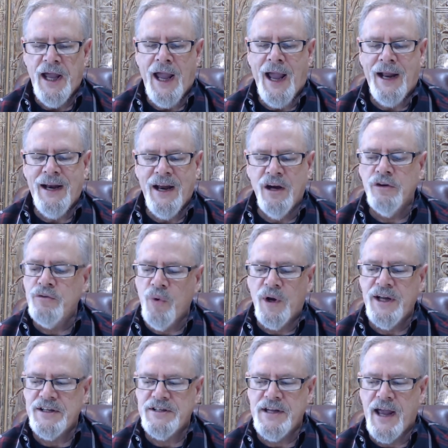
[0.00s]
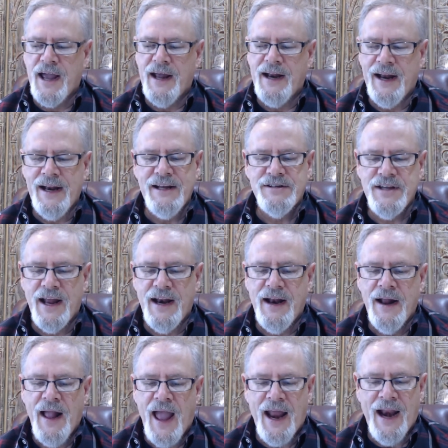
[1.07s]
And here's what it said. And he said,
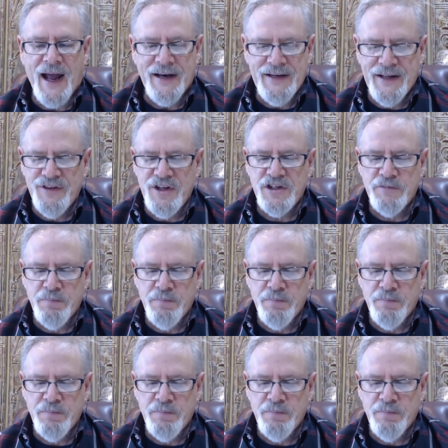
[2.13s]
and I did this